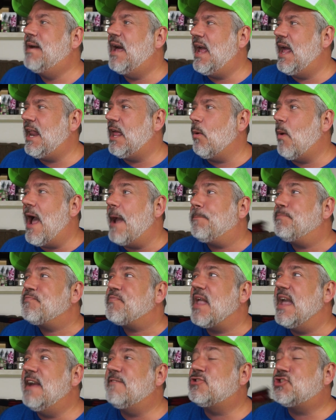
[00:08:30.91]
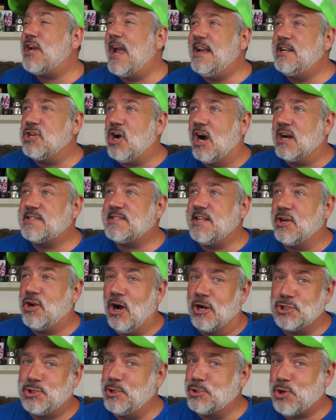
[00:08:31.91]
But anyway, if Shane Dawson
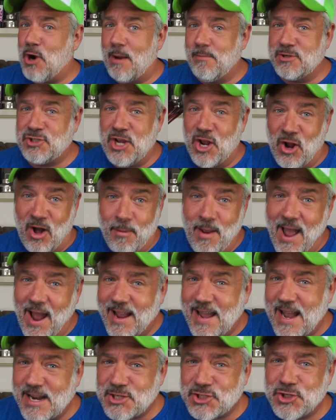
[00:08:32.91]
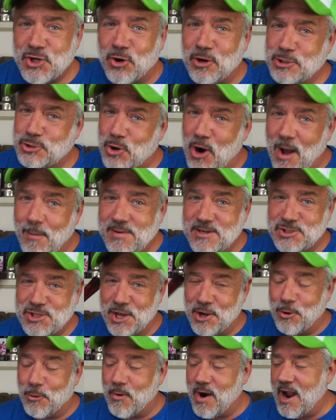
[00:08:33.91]
calls you a drama channel, I mean, I guess you're a drama
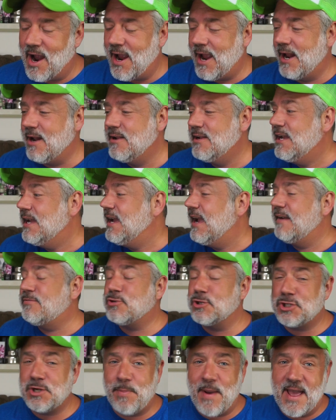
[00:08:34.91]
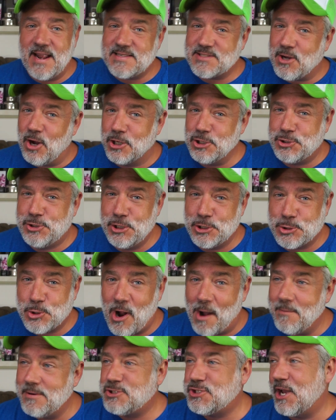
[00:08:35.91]
channel, right? If Trisha Paytas calls you a
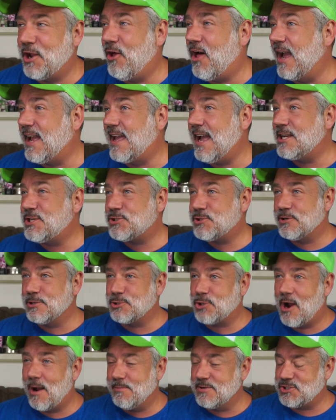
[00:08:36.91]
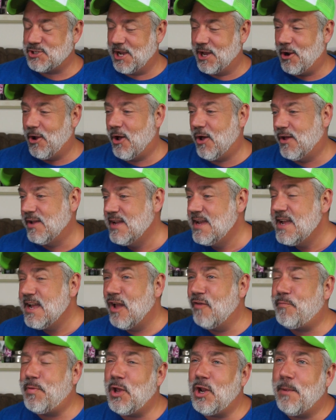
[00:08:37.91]
drama channel, I guess you're a drama channel.
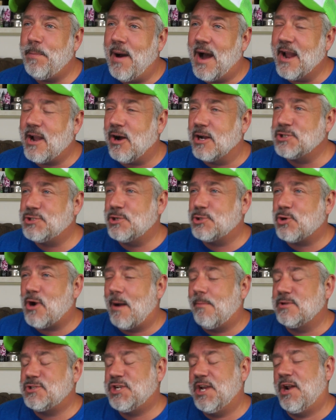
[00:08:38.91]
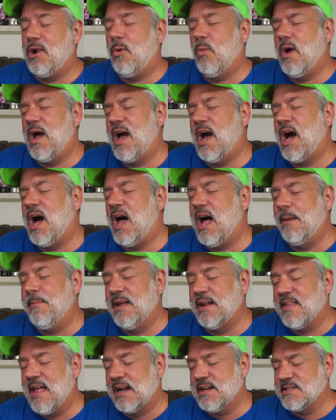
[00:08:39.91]
If PewDiePie calls you a drama channel, well, I
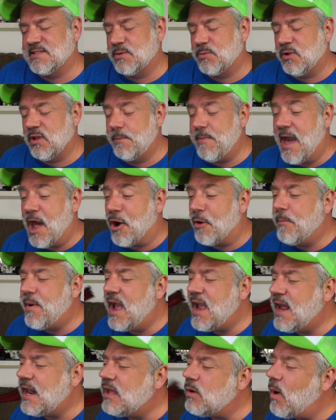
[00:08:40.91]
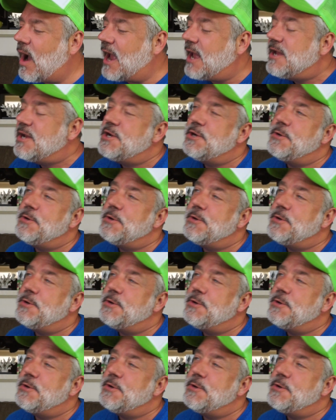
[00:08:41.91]
mean, that doesn't really matter. But anyway,